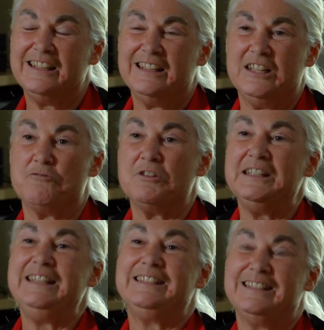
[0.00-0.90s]
it
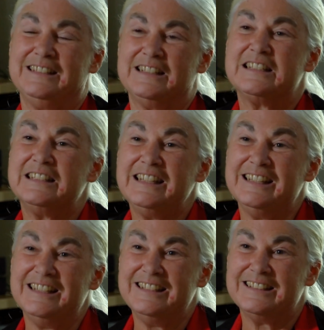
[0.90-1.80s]
releases its
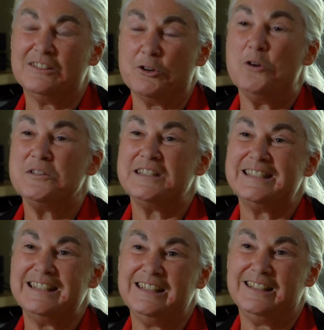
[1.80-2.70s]
seeds, so it goes to
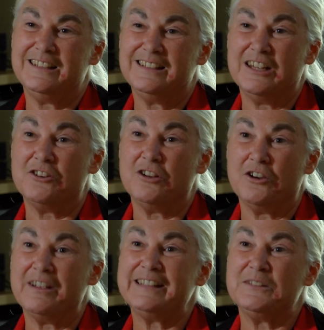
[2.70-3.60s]
seed
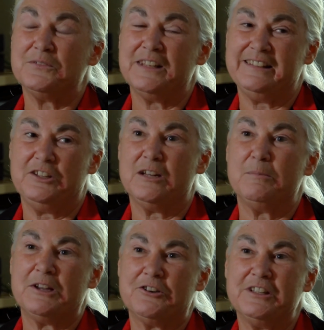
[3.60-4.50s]
aggressively, and they get a
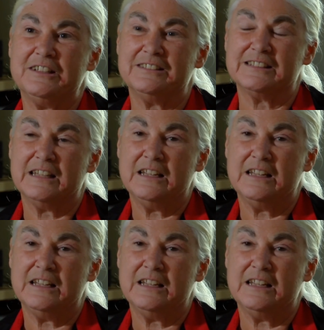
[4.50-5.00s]
better yield.